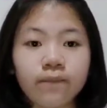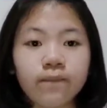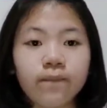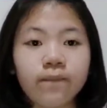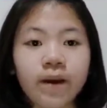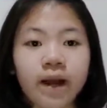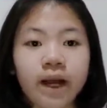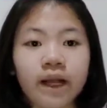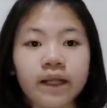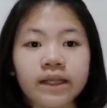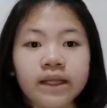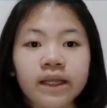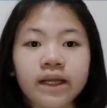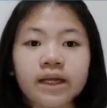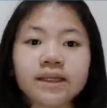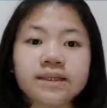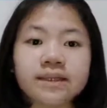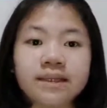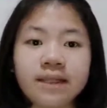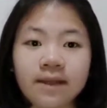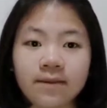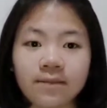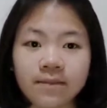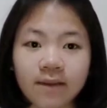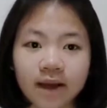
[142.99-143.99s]
by their
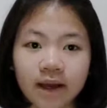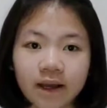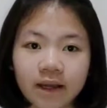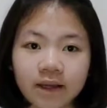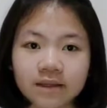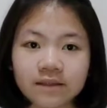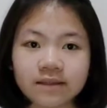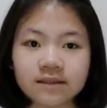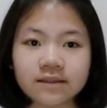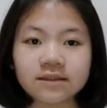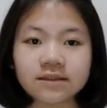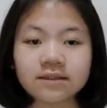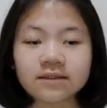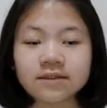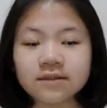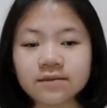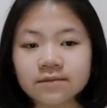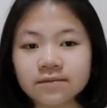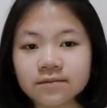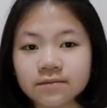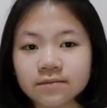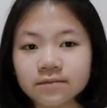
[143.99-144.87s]
demise.